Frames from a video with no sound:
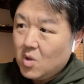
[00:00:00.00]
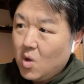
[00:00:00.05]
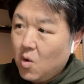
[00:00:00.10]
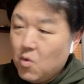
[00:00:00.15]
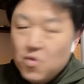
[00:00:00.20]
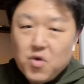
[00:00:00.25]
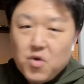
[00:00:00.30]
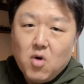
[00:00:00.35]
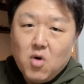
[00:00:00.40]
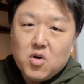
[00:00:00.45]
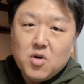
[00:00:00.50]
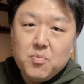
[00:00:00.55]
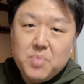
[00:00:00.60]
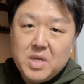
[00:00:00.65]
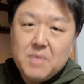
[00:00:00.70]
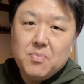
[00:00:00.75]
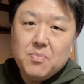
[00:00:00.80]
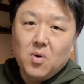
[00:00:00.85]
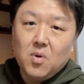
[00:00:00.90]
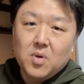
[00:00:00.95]
with all good
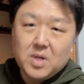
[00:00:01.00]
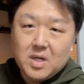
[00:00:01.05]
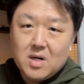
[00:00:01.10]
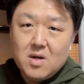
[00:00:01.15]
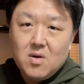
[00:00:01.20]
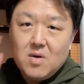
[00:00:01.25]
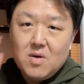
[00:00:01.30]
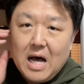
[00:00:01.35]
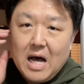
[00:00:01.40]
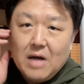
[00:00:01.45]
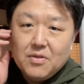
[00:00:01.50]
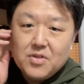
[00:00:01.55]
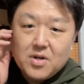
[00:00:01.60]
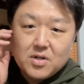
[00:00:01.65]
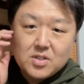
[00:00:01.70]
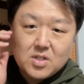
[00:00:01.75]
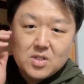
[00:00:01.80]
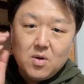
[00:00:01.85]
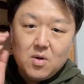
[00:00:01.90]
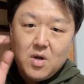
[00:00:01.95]
people, out there.
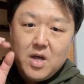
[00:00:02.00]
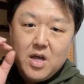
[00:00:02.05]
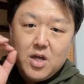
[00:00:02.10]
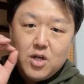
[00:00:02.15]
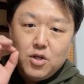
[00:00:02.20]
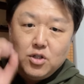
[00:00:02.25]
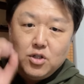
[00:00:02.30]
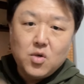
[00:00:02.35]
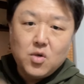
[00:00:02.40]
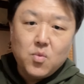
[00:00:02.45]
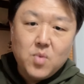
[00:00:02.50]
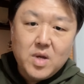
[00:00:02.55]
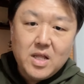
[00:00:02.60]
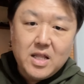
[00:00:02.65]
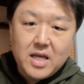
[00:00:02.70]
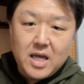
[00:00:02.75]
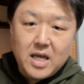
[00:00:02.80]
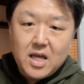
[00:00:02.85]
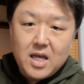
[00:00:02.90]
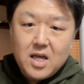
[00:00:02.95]
So you should really